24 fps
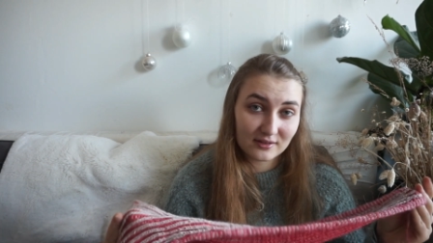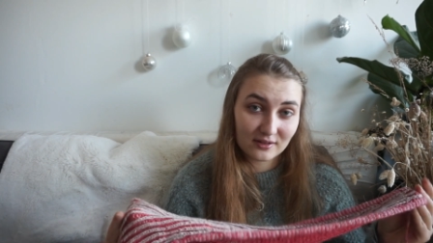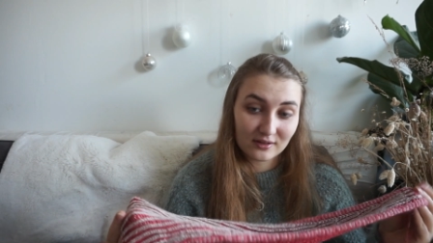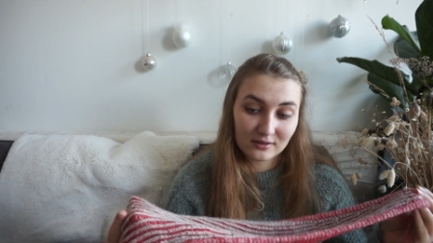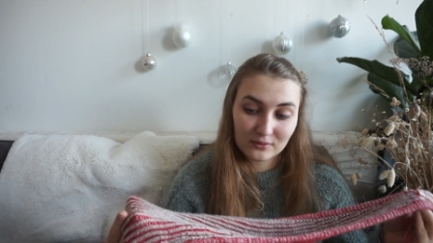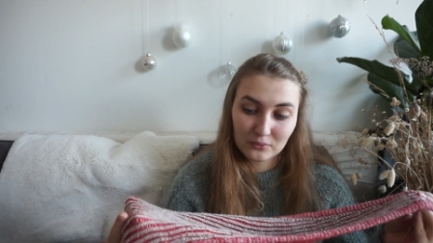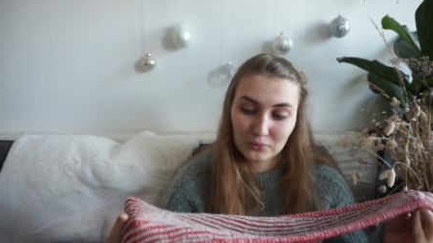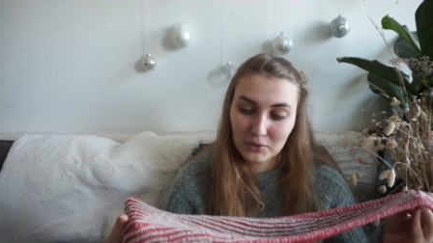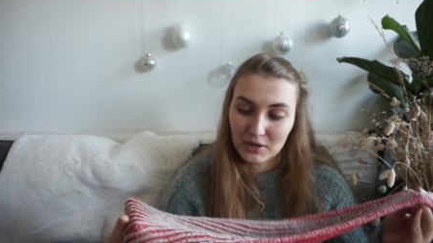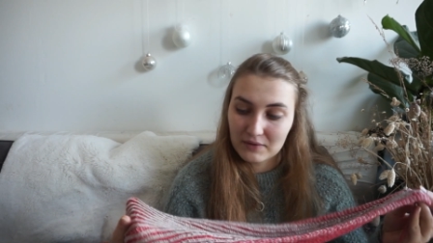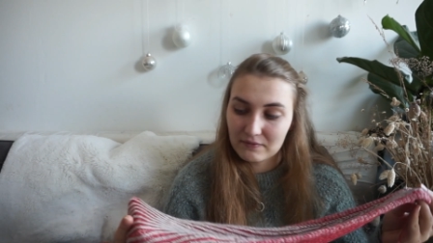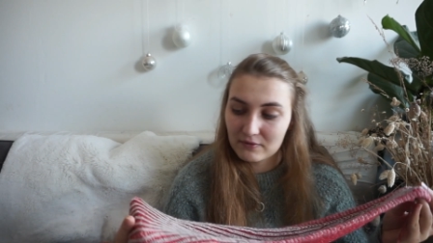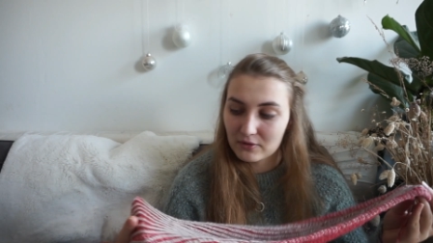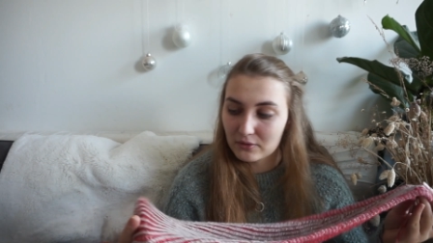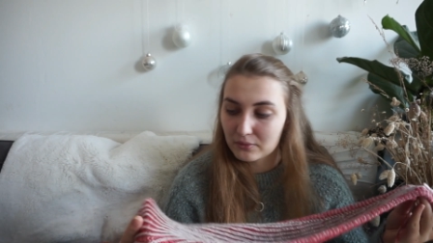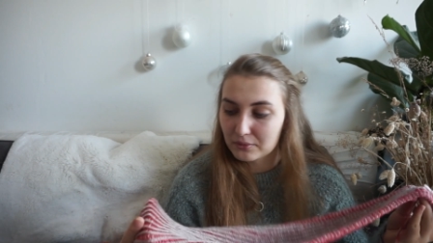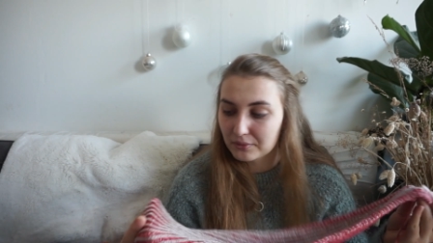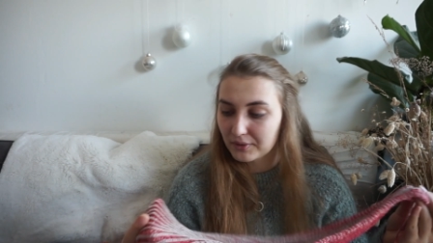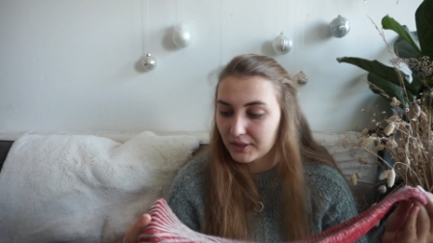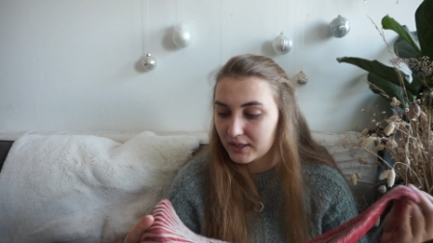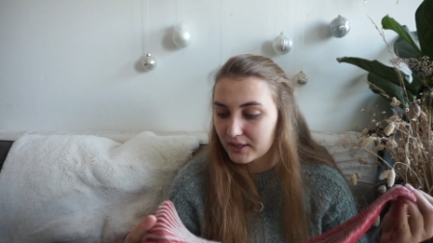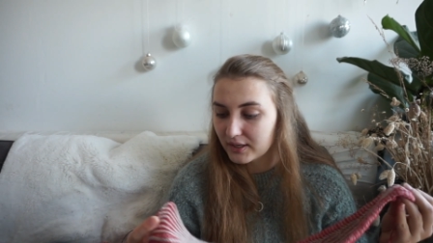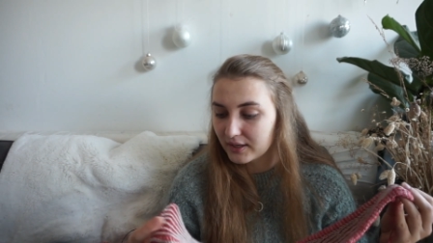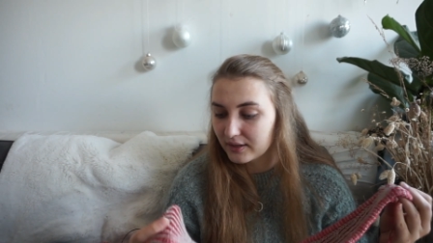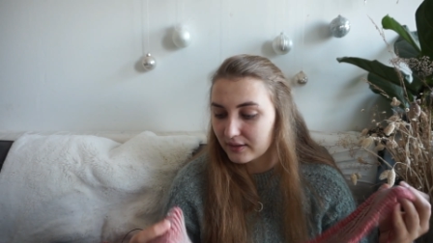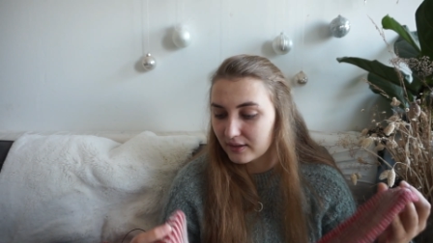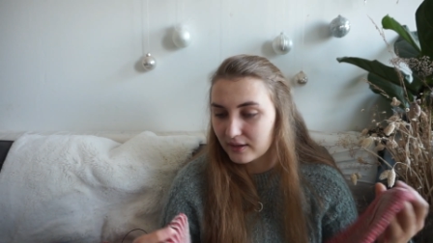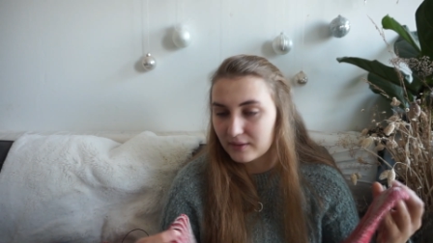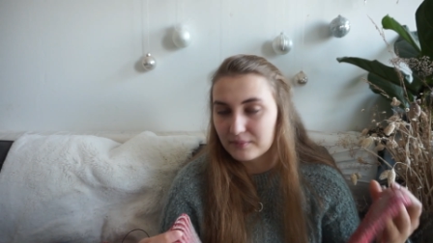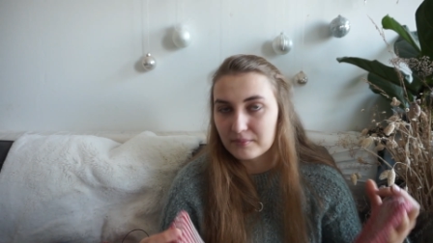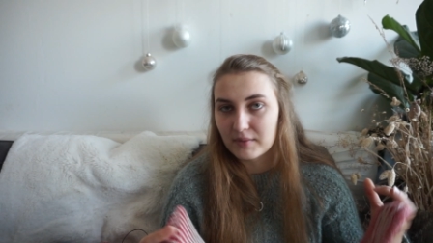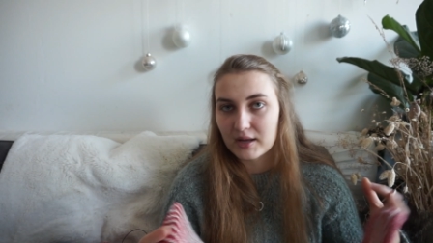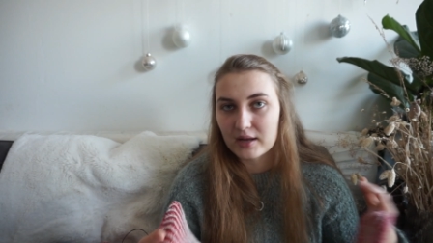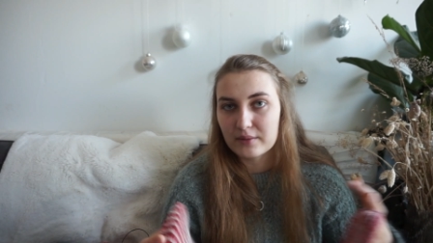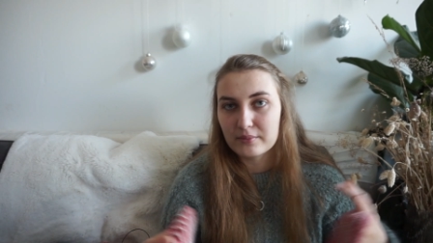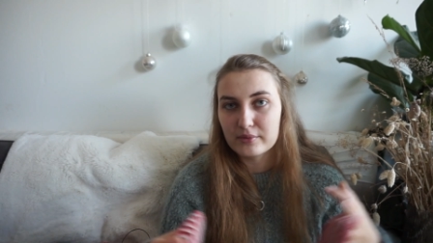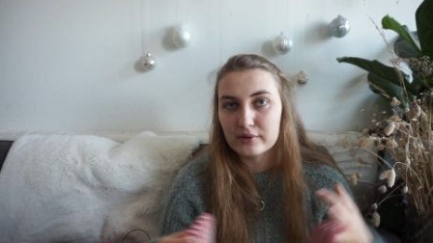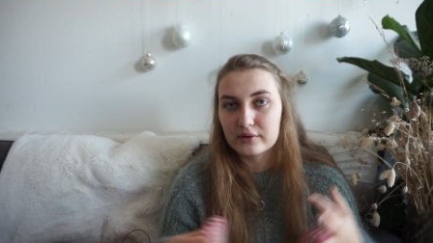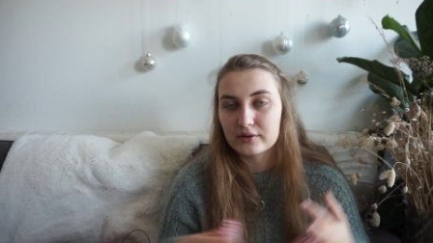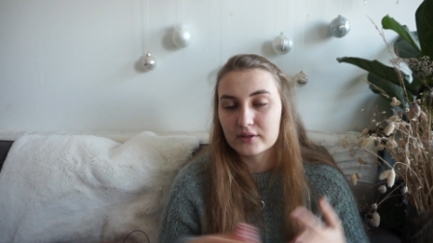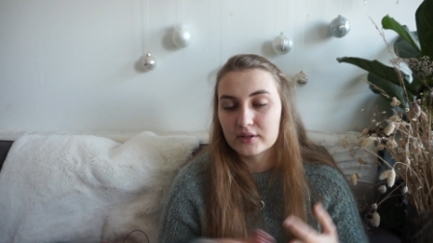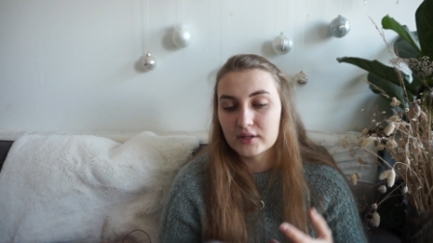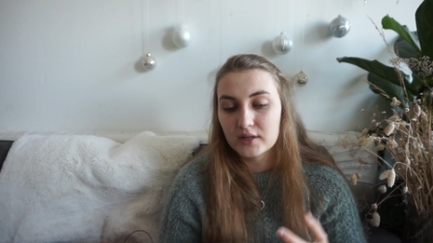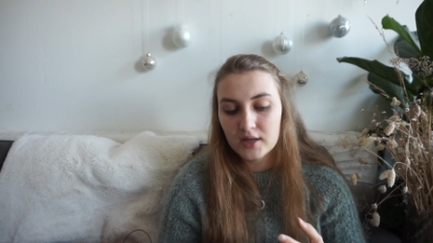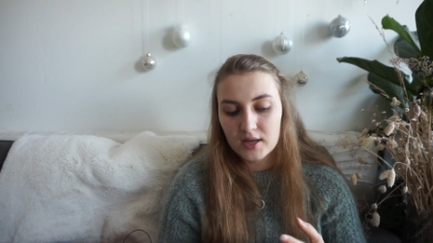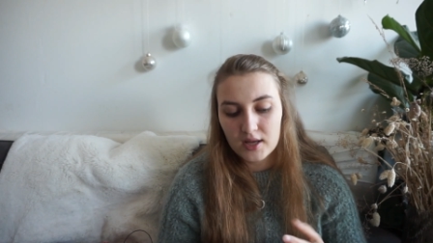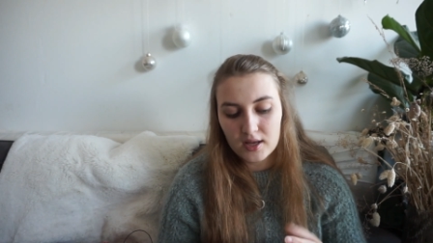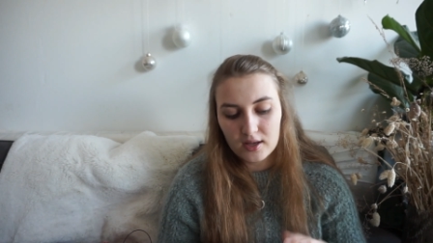on Ravelry and then maybe
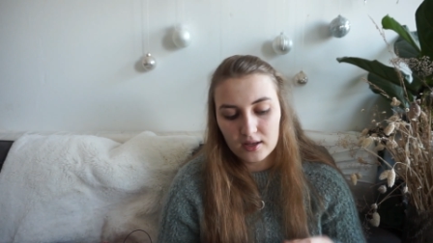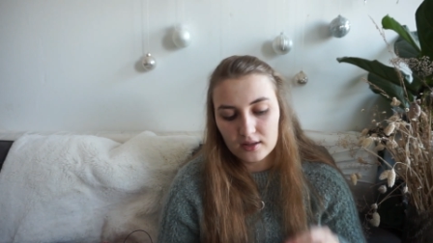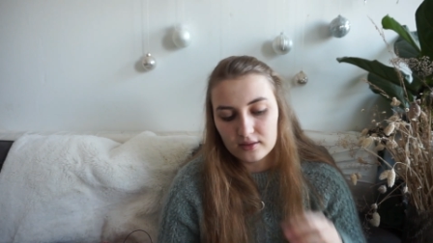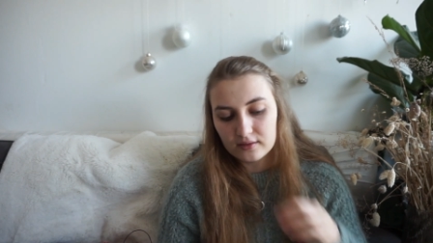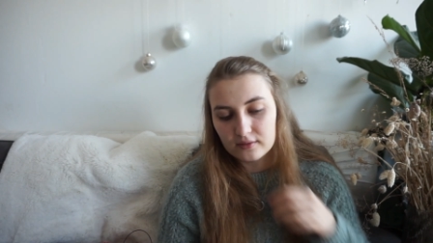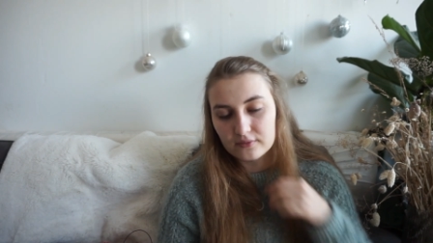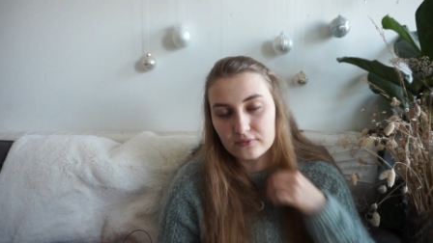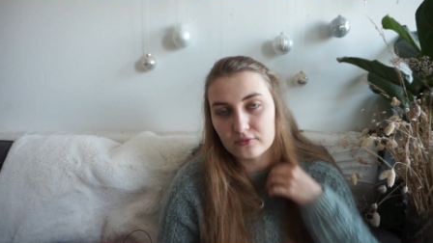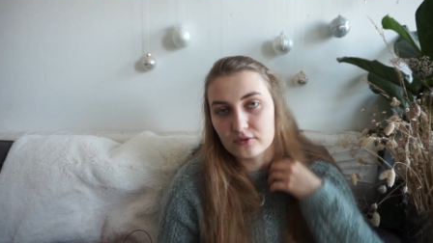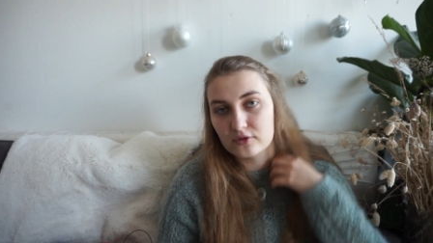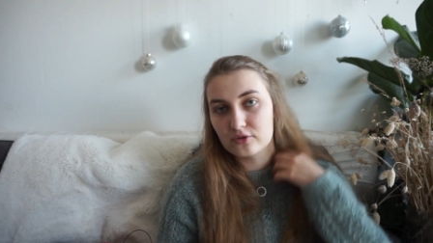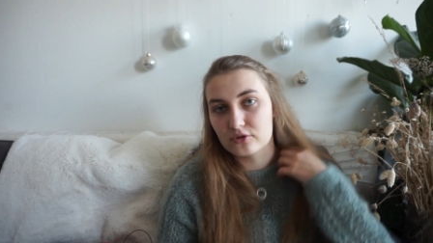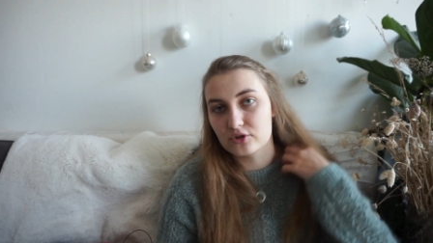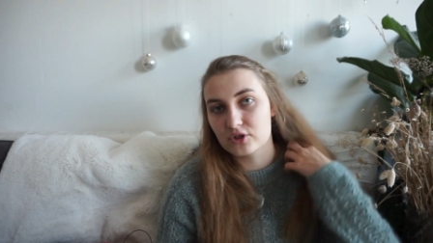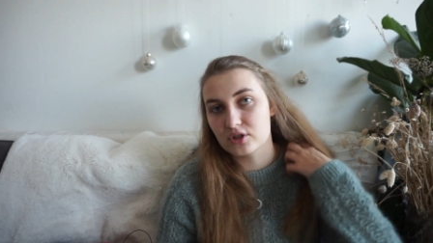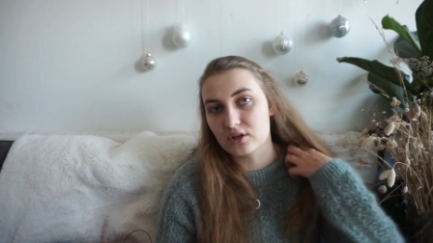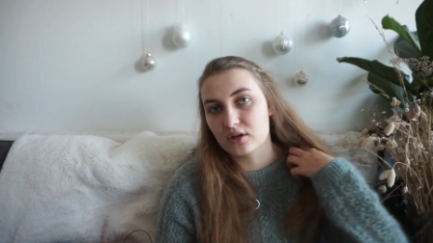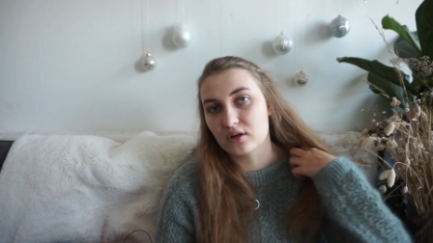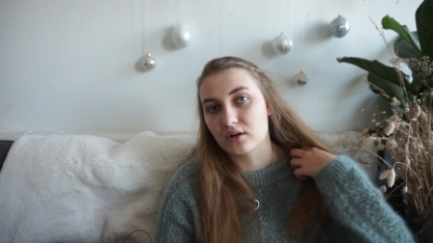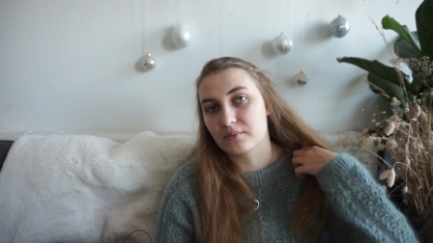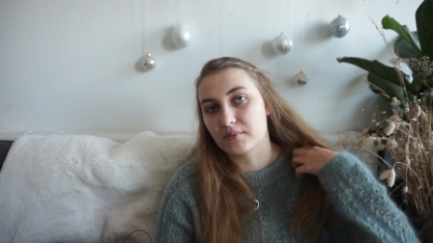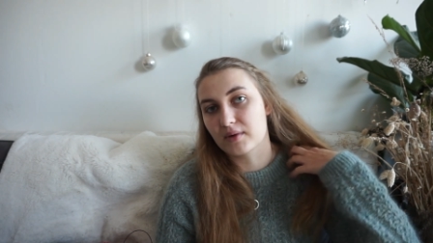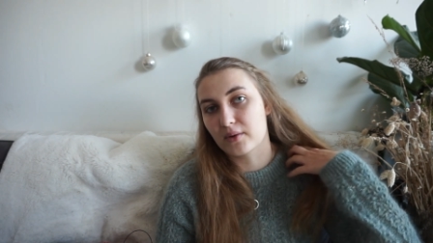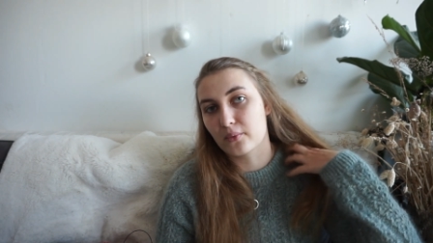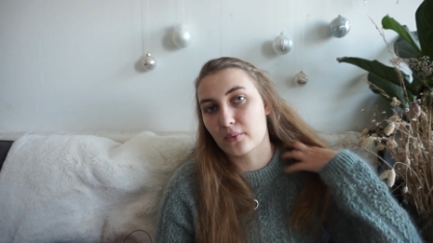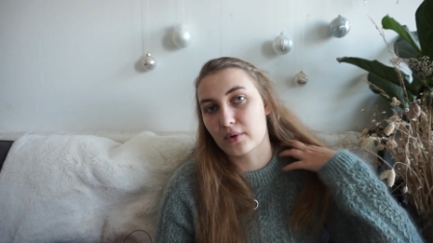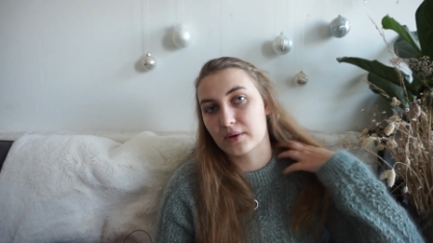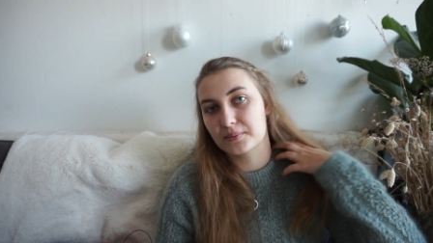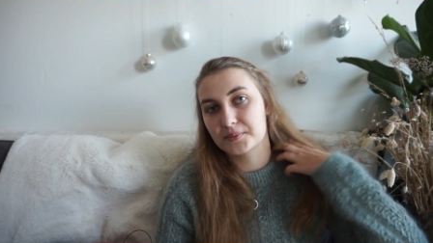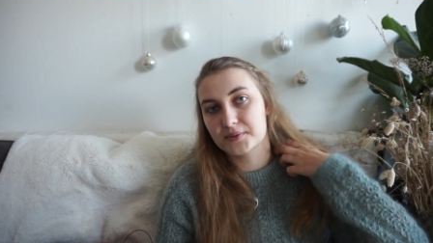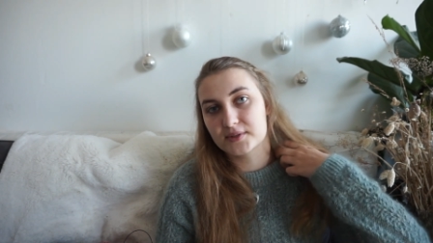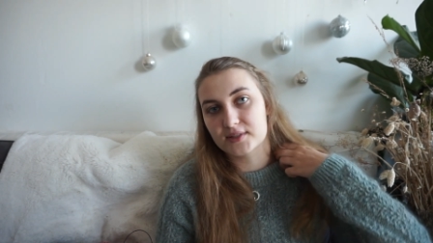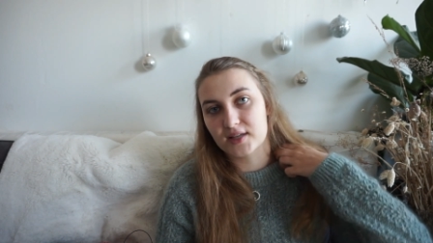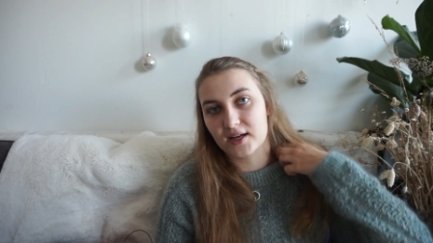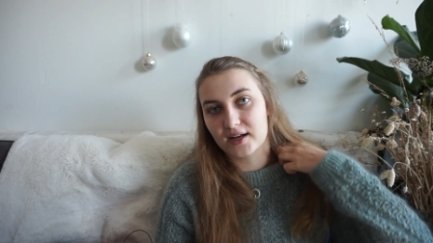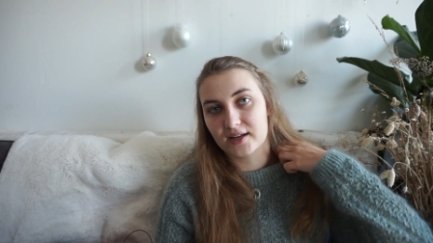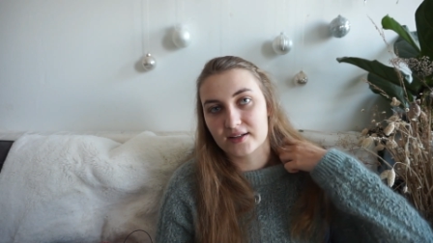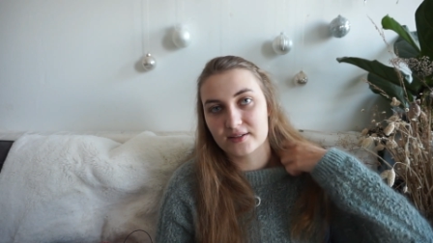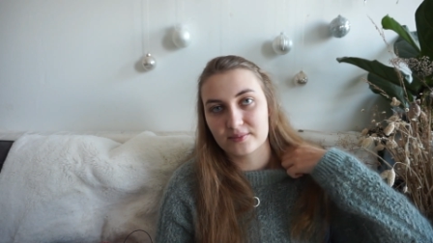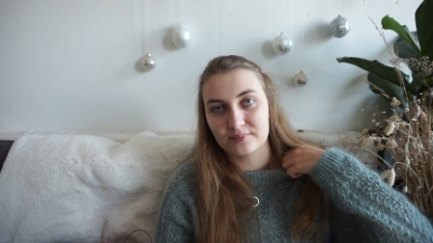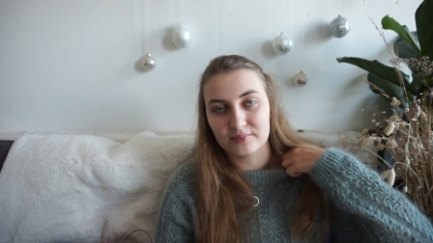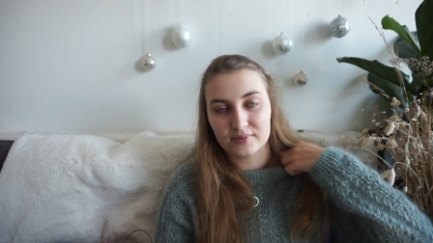in the future on my website.